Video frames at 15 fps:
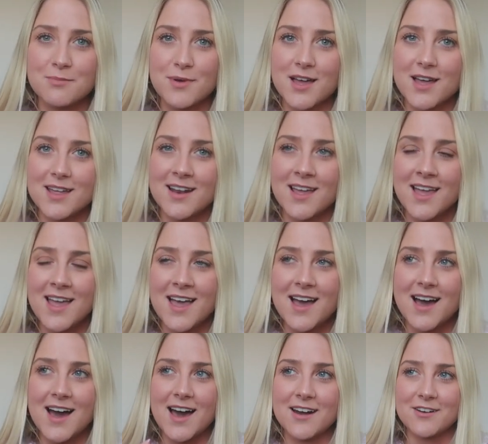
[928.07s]
But
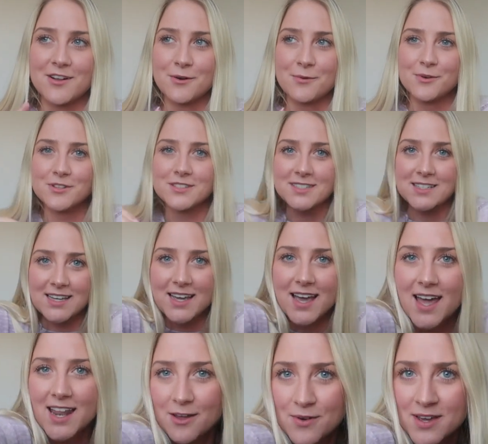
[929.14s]
I don't know, we'll see.
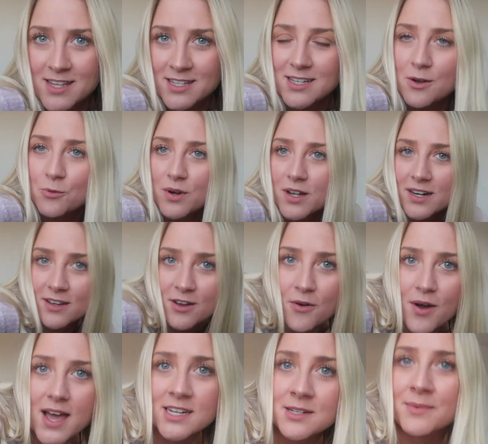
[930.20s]
Anyways, we're gonna go
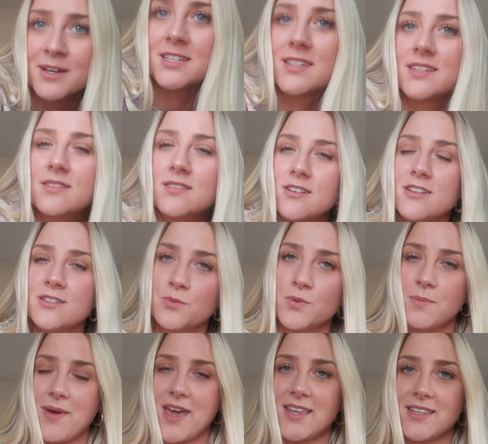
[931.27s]
ahead to my sister's. We
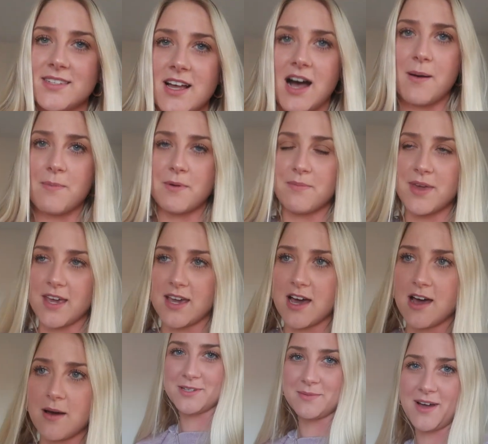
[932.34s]
may stop and pick
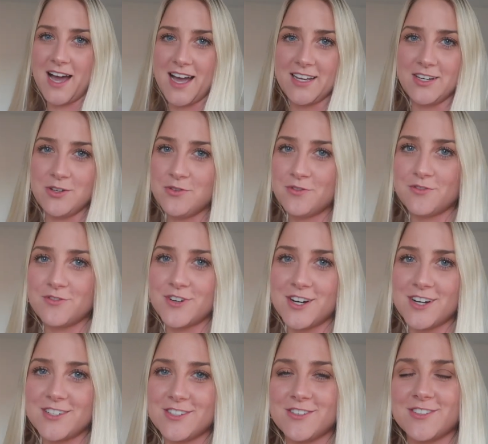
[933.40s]
up some High Noon
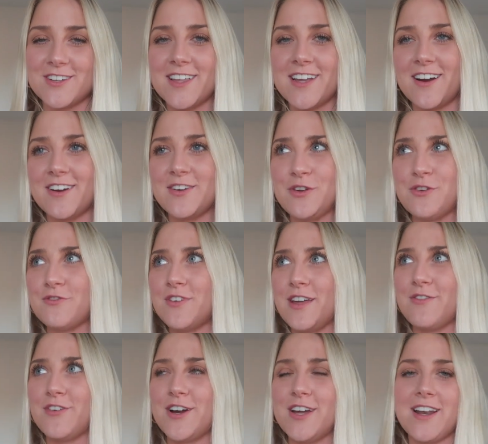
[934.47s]
first. Those are like our new
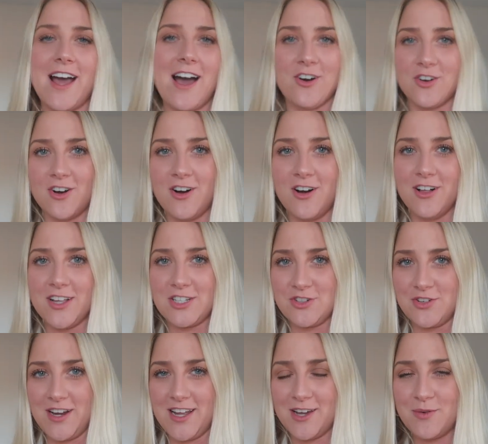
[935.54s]
favorite alcoholic
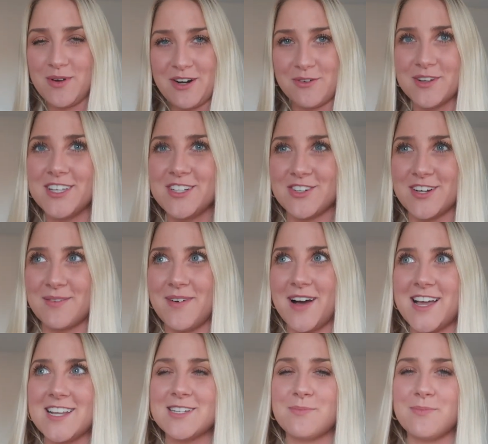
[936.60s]
drink. We don't really drink
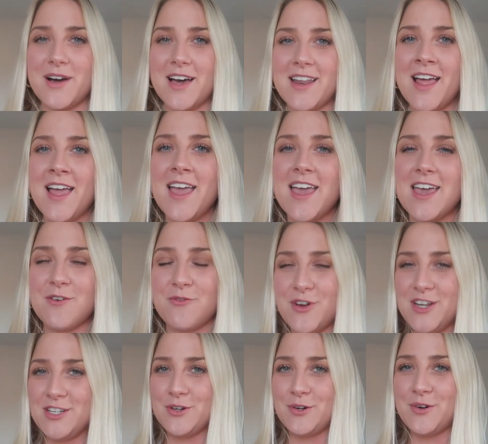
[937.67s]
much, but if
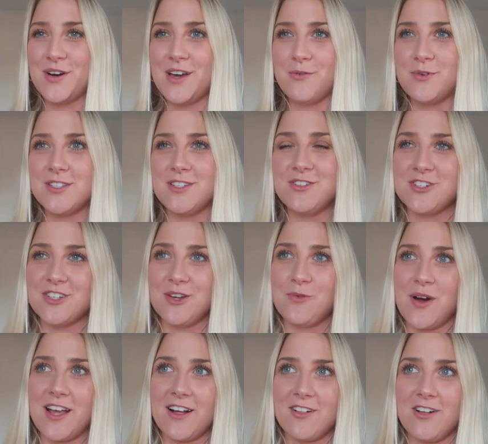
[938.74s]
we do, it was usually
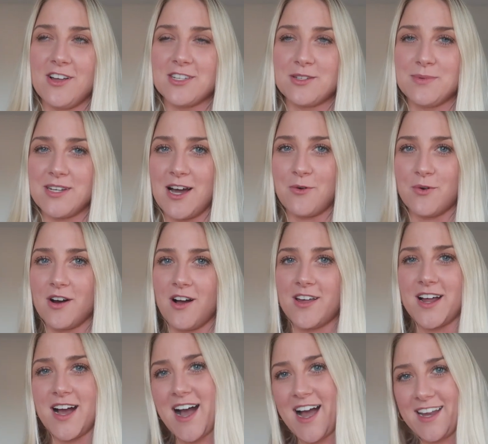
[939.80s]
White Claws, but now we're on
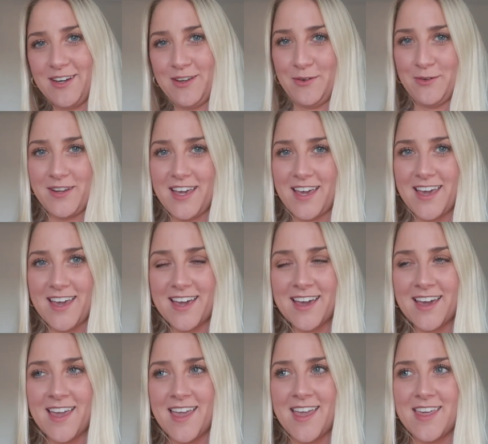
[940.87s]
a High Noon
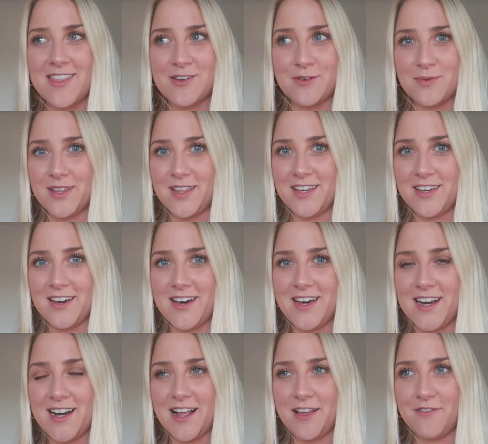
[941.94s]
kick. They're really
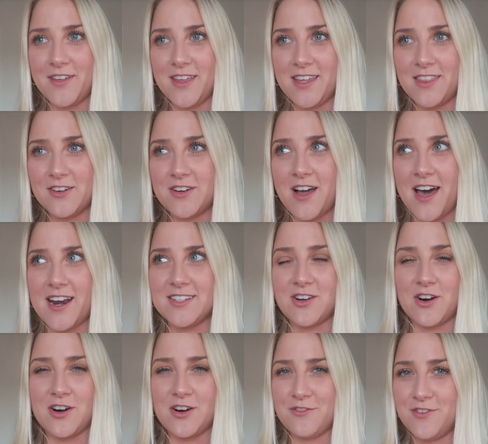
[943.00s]
good, and I feel like they're not as
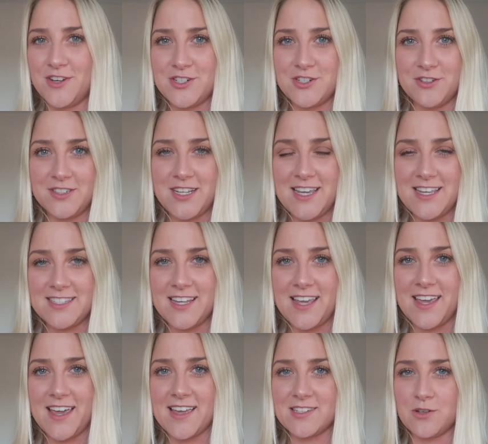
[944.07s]
artificial
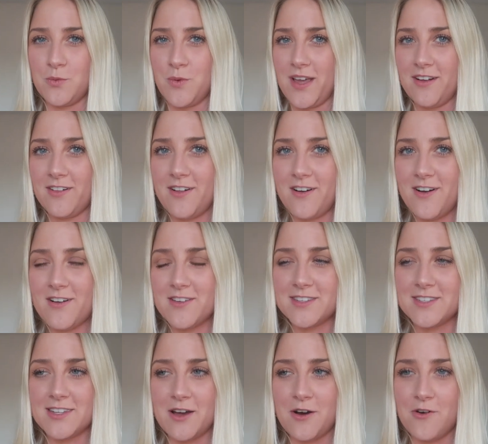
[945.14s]
tasting as a White Claw,
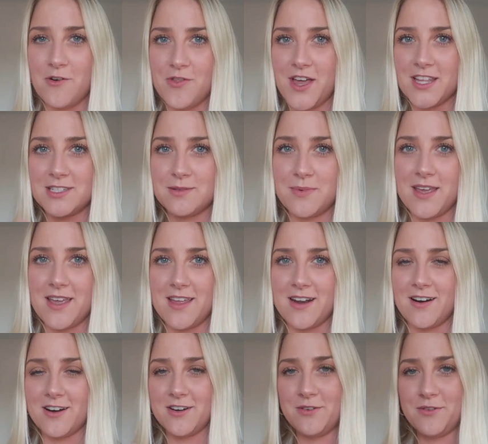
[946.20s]
so that's been
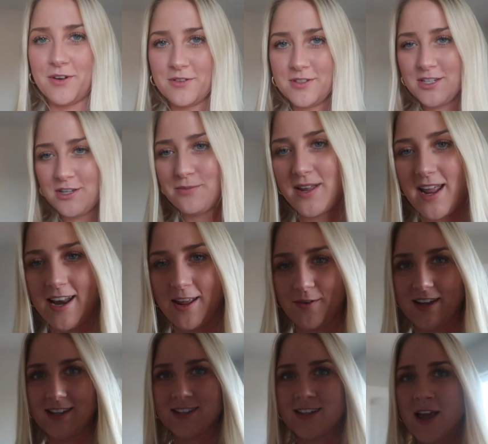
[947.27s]
our new go-to. But
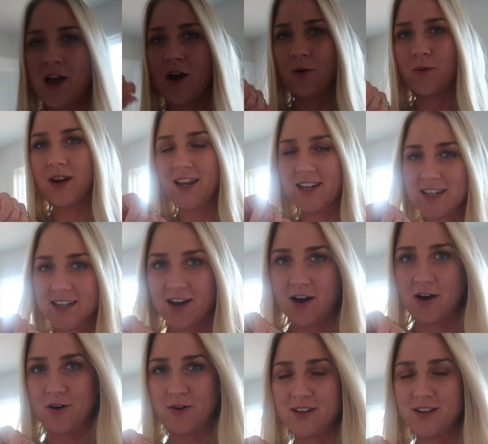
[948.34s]
anyways, we need to go.